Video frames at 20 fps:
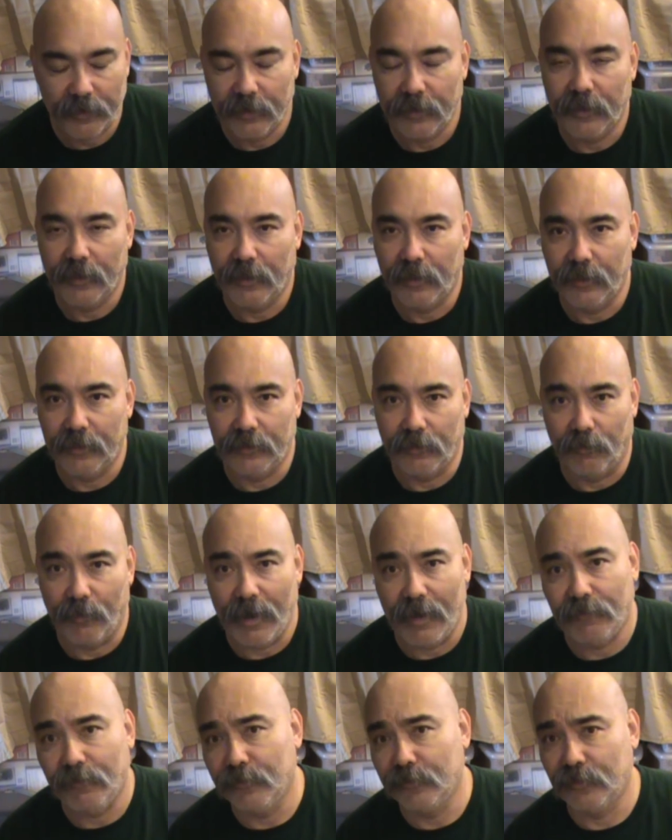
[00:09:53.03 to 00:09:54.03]
the
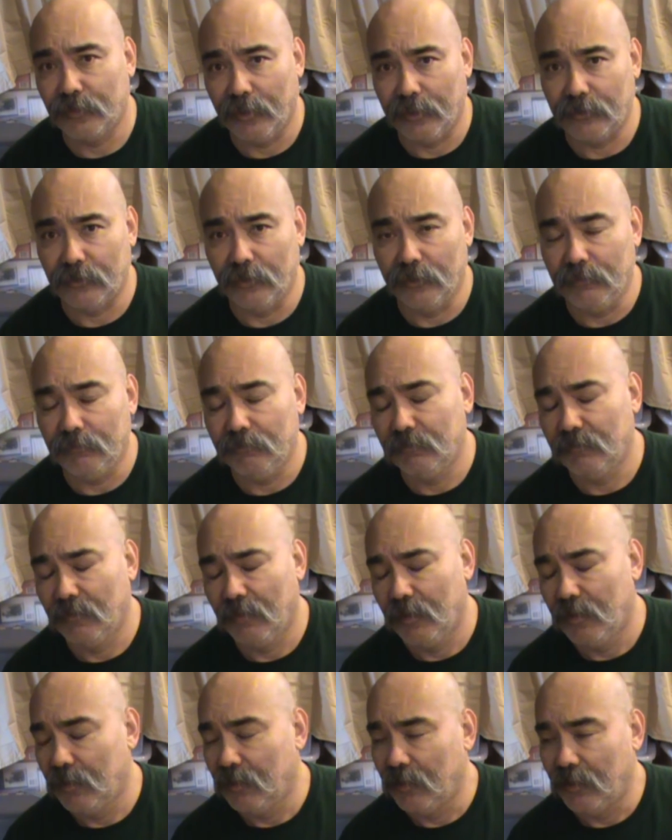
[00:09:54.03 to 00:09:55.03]
raffle section,
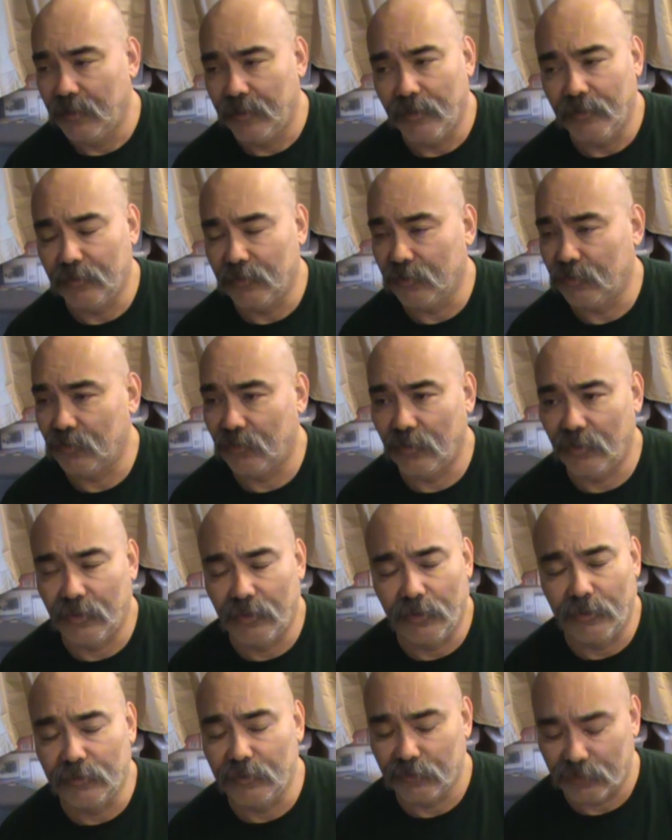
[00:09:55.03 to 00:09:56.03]
they're
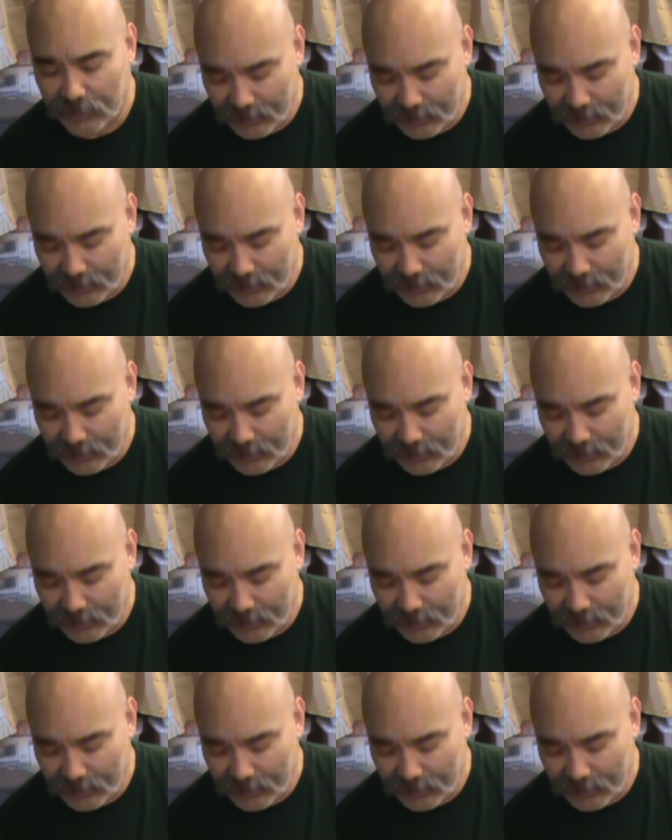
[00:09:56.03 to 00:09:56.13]
just